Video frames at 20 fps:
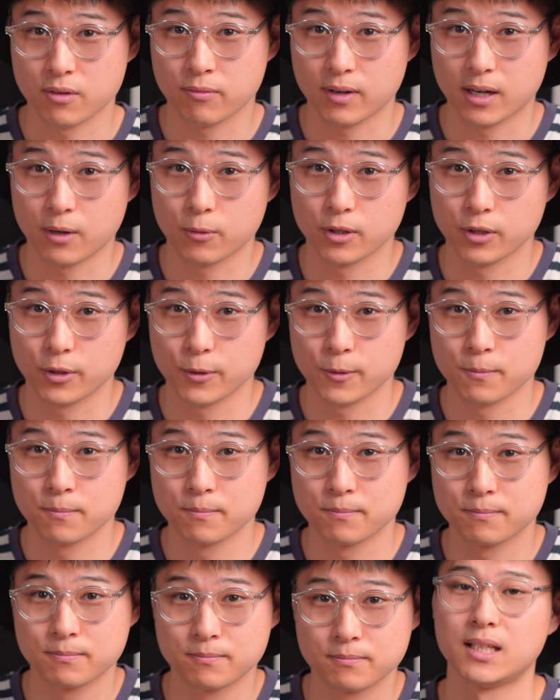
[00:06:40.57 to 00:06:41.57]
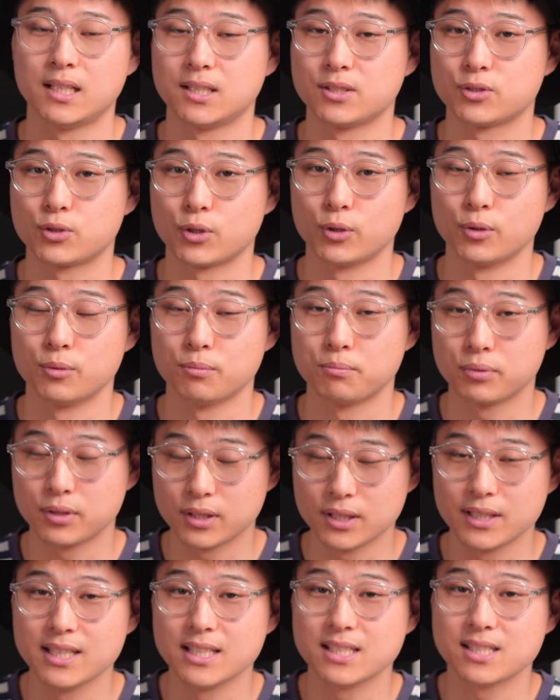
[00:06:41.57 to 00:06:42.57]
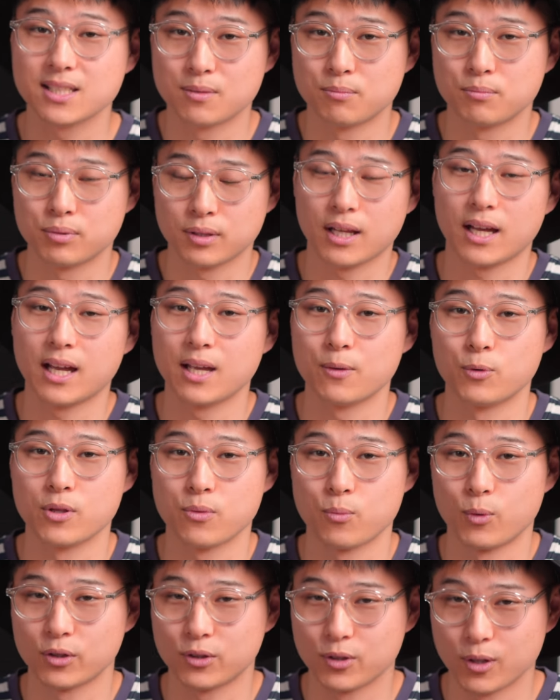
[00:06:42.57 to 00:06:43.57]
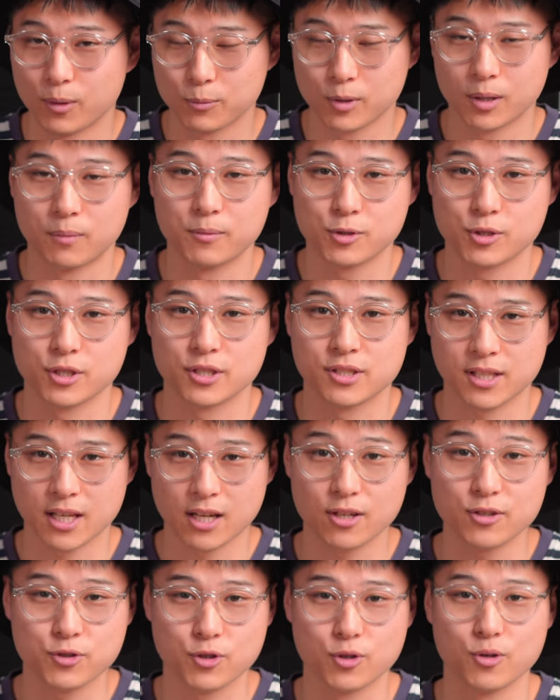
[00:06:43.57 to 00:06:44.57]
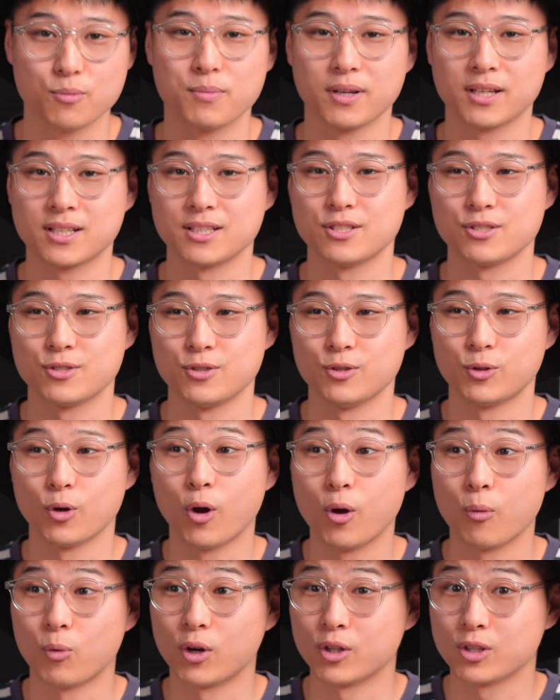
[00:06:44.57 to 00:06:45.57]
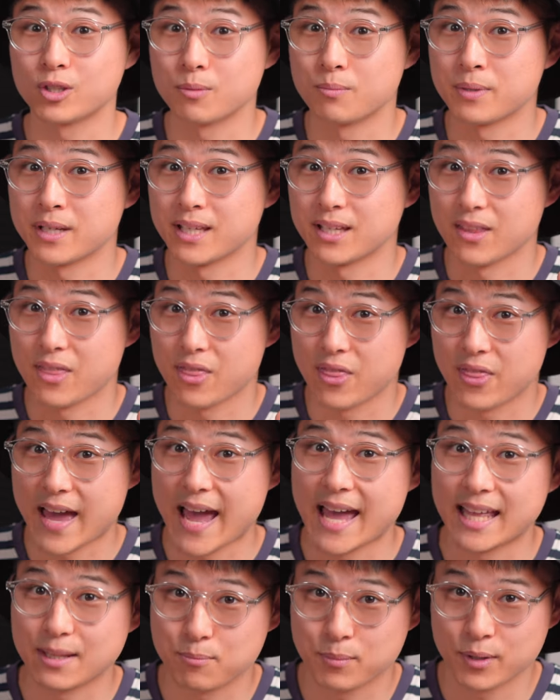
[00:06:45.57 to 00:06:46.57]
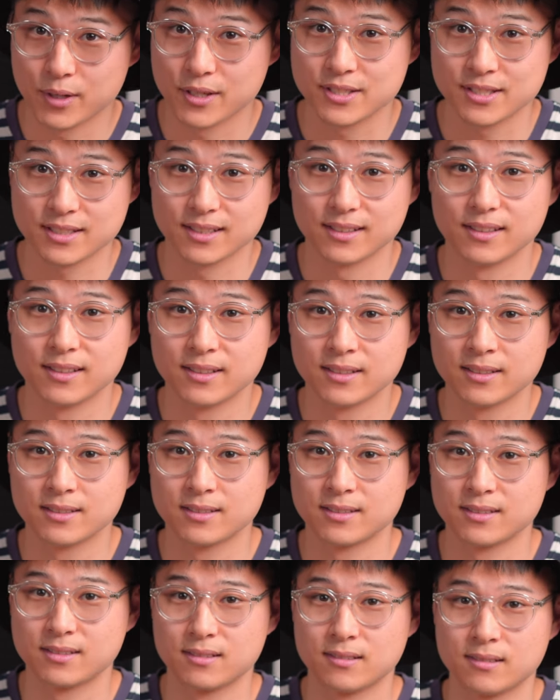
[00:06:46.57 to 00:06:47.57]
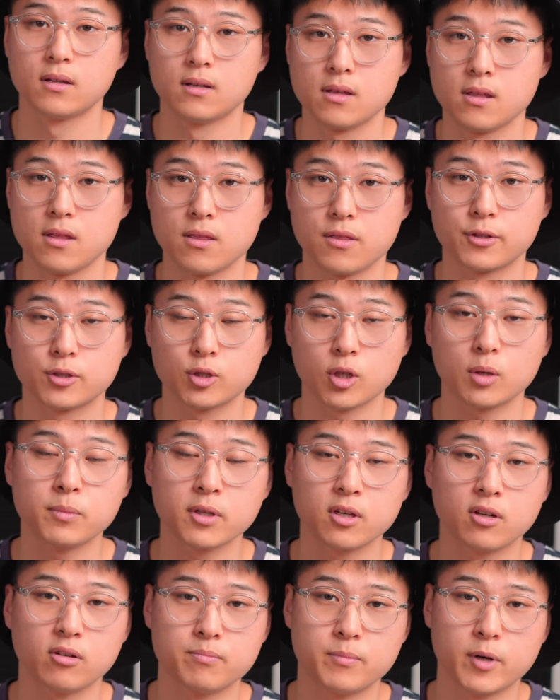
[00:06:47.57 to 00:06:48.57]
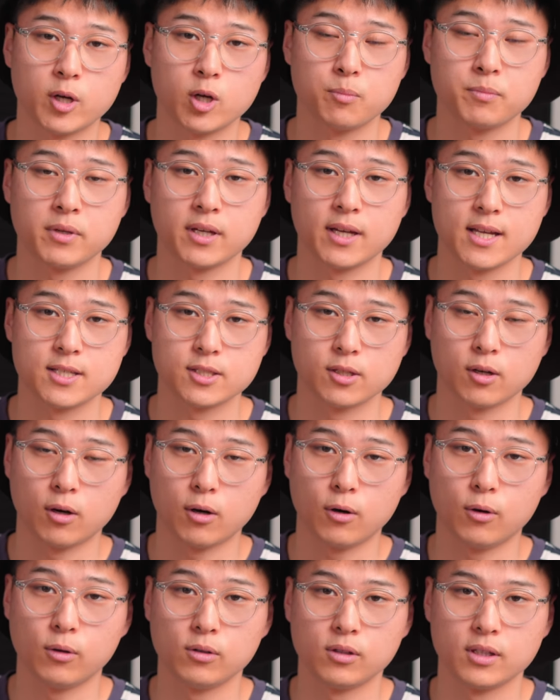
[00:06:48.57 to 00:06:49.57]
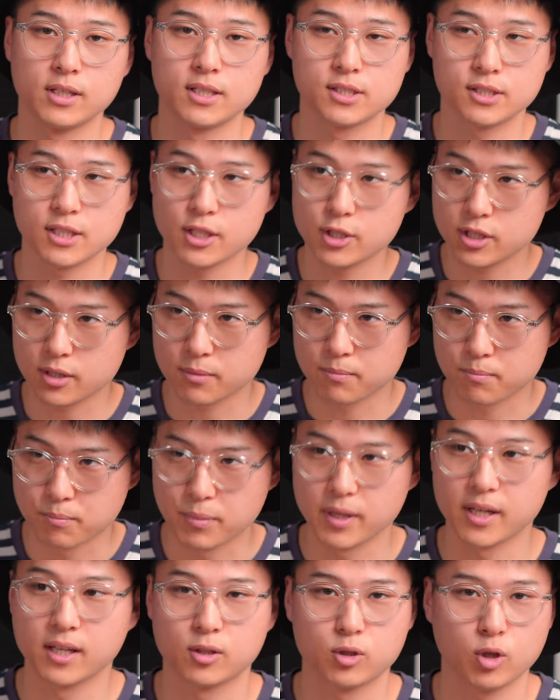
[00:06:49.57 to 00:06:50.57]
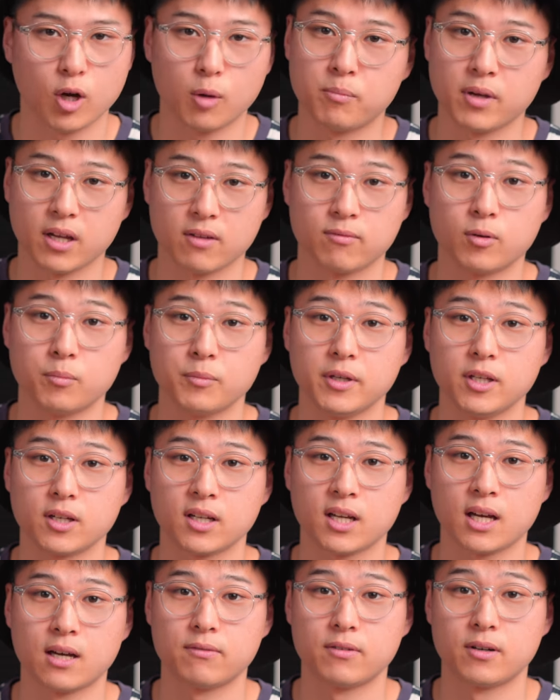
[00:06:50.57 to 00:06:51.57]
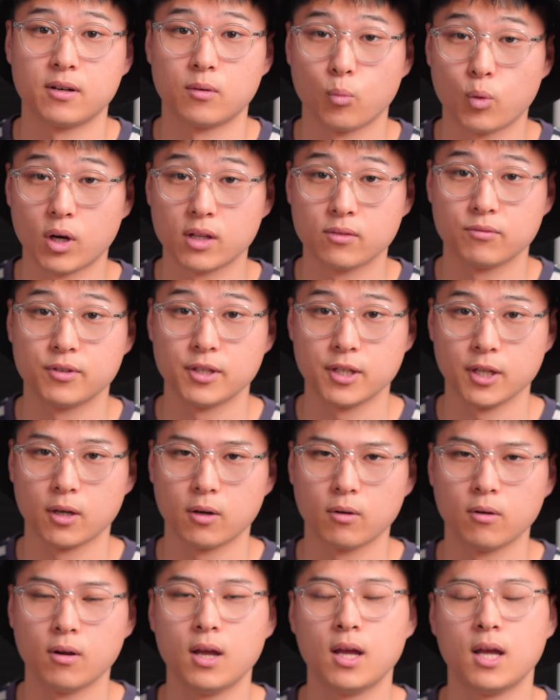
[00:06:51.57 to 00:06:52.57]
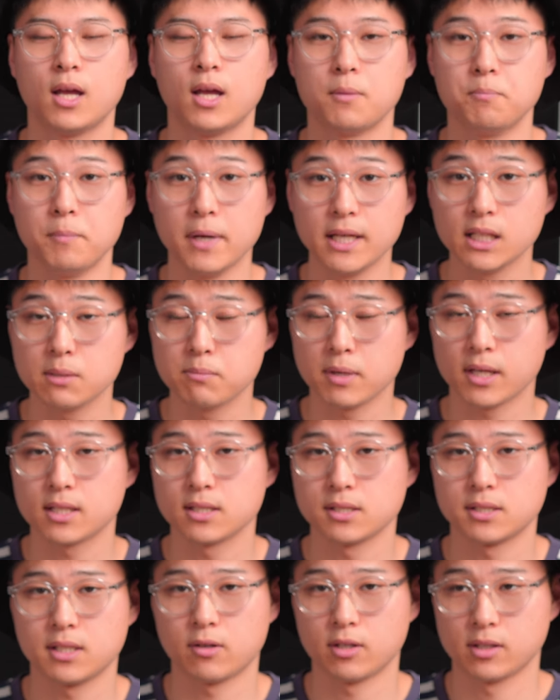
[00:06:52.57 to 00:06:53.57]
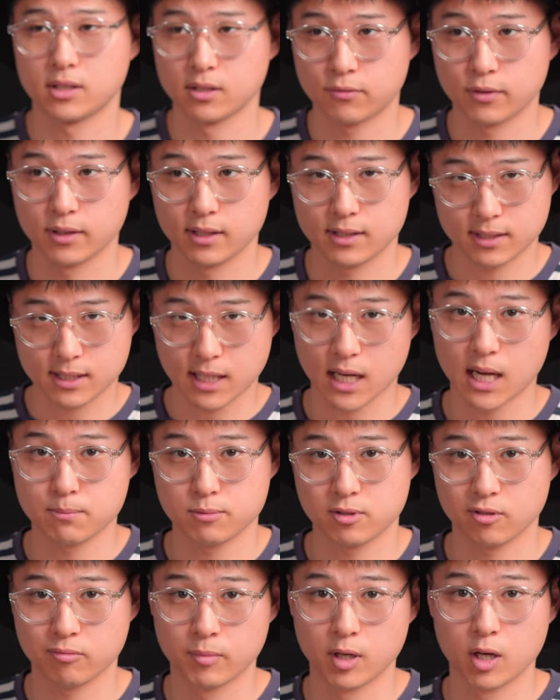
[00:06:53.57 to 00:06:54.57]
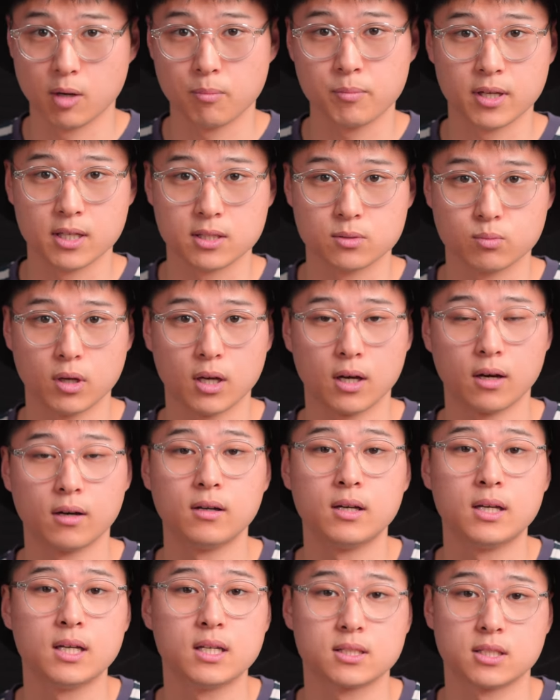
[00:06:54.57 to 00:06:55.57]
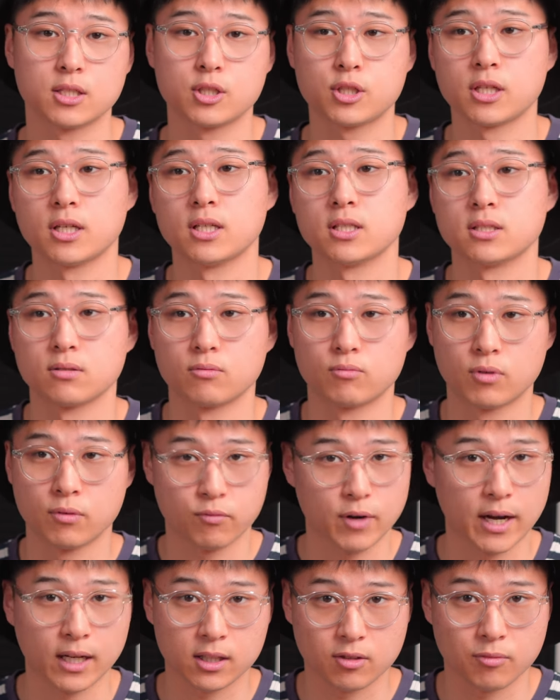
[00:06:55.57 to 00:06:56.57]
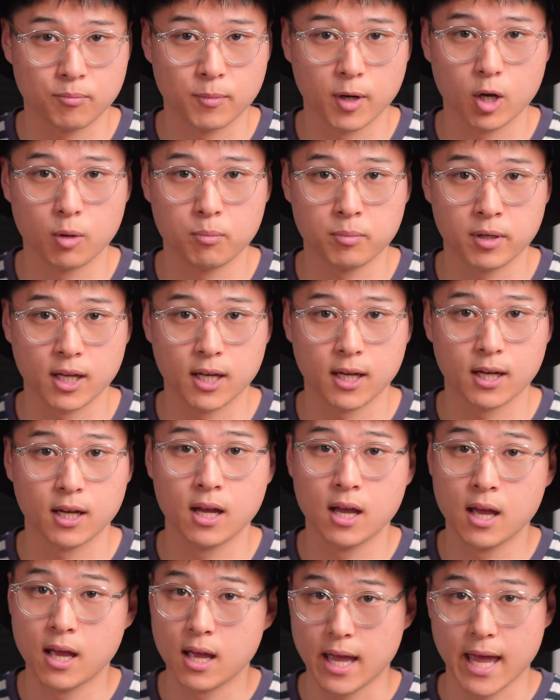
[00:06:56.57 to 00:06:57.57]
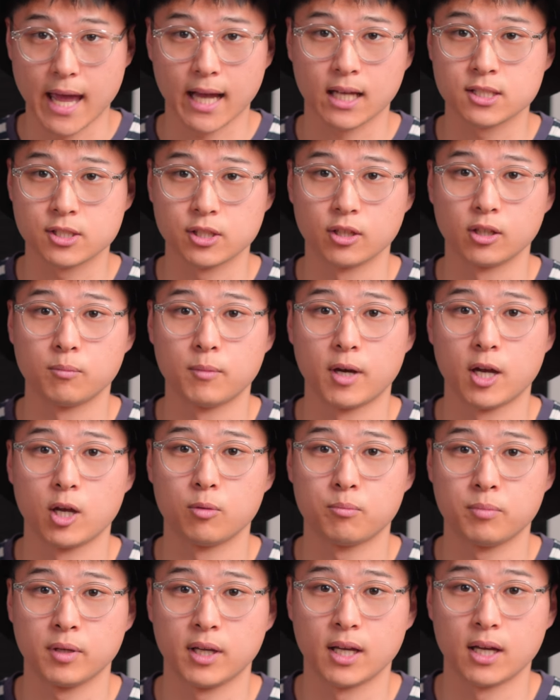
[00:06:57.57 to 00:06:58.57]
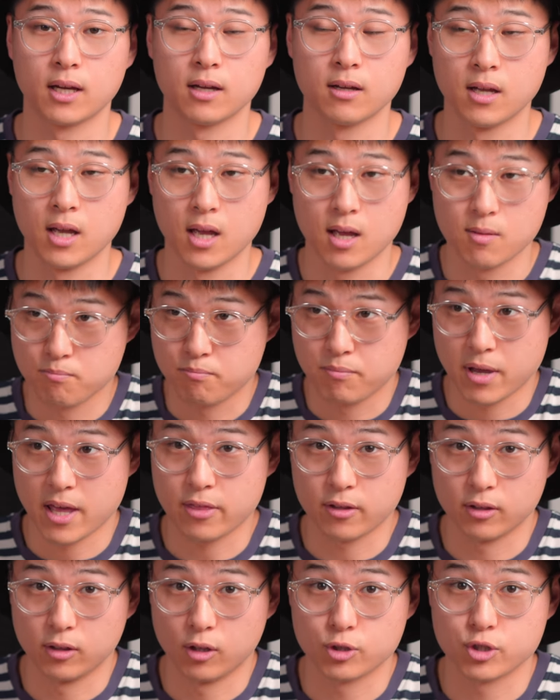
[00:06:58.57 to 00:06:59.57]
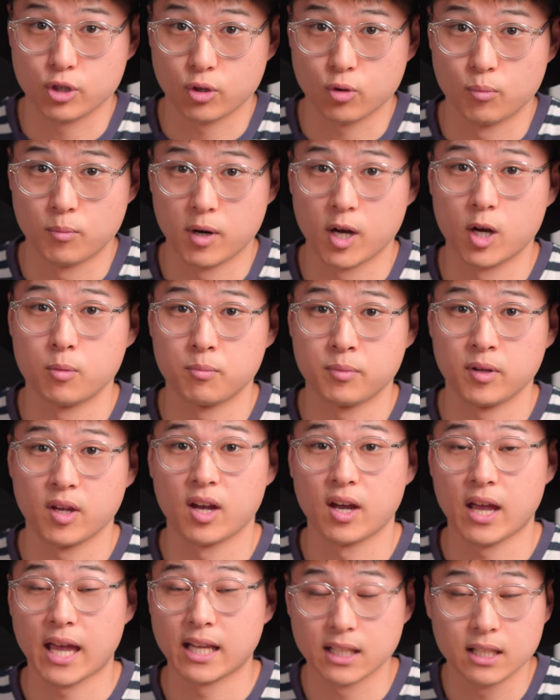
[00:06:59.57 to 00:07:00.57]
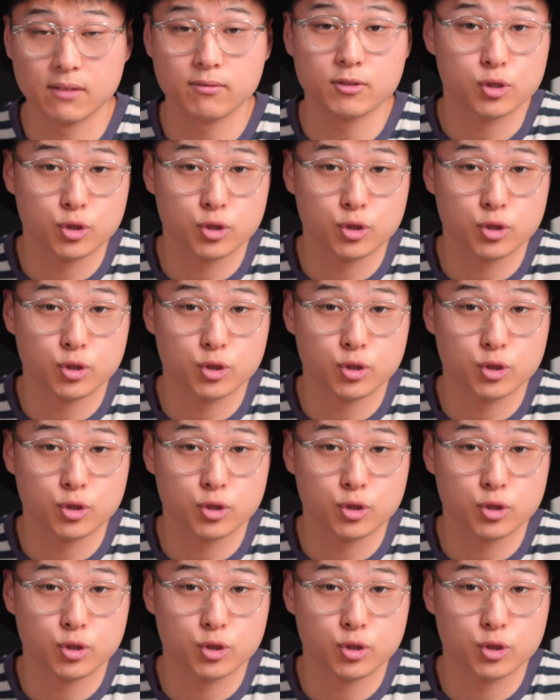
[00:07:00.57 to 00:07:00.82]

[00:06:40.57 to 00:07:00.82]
if I were you. So please comply with what the optometrist tells you because you don't want to be that person. The topic of myopia as a whole is such a big topic for me to cover in one video, mainly because there are different types of myopia as well, such as refractive myopia, axial myopia, pathological myopia, and even